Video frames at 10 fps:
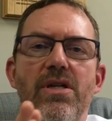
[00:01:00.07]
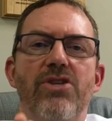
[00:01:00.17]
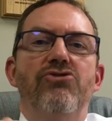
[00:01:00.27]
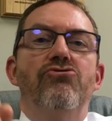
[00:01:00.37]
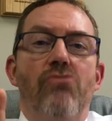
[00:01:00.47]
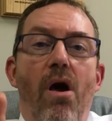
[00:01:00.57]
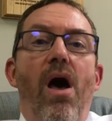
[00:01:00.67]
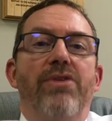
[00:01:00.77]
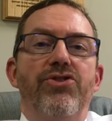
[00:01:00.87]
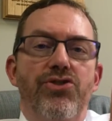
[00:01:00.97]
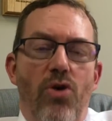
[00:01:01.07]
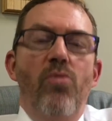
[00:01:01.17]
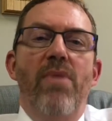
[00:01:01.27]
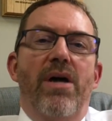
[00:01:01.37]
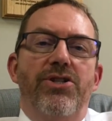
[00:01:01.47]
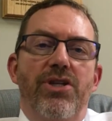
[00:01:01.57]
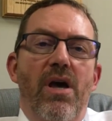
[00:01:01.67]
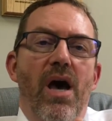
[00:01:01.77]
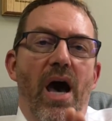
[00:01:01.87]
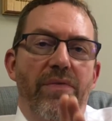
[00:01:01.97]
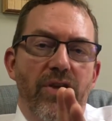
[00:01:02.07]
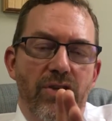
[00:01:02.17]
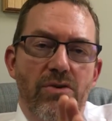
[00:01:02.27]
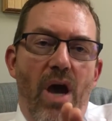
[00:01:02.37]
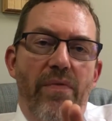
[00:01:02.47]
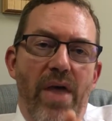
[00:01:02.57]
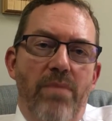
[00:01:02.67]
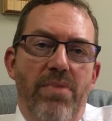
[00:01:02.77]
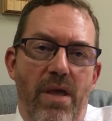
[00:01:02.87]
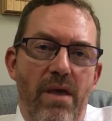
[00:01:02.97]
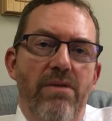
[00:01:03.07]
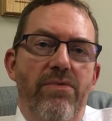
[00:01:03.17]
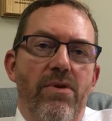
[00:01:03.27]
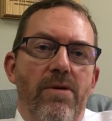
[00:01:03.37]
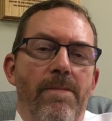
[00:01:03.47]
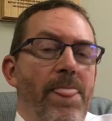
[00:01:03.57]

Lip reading: is drawn so much on that behavior,